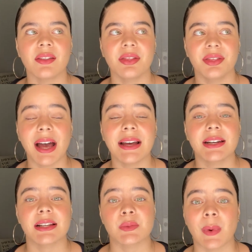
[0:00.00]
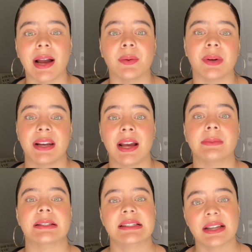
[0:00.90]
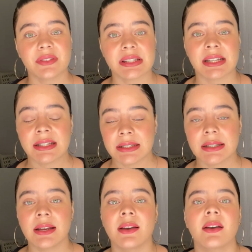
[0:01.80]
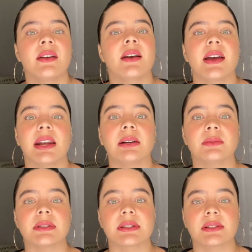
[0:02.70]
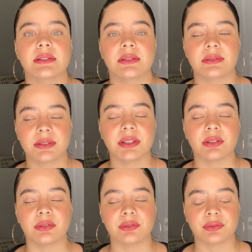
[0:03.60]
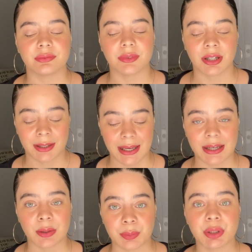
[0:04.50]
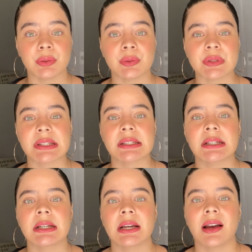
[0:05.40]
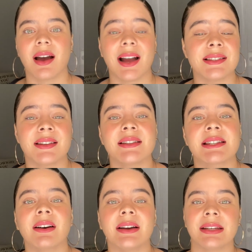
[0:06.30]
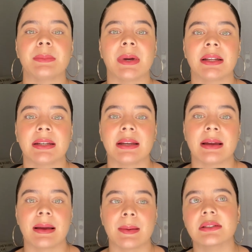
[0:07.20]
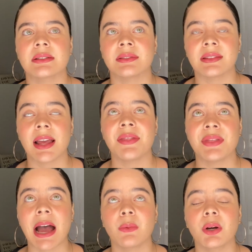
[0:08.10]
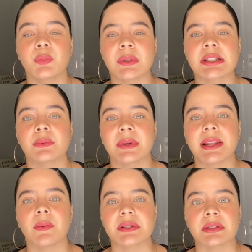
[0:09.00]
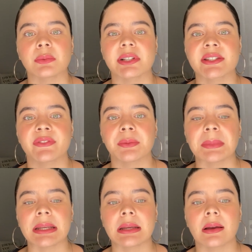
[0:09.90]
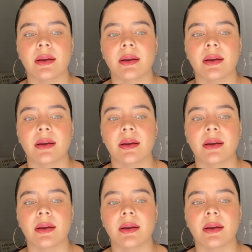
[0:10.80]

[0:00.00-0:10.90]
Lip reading: that is why when I was 17 and I was, again abused, I didn't tell anybody. And that one was the one that was the worst for me,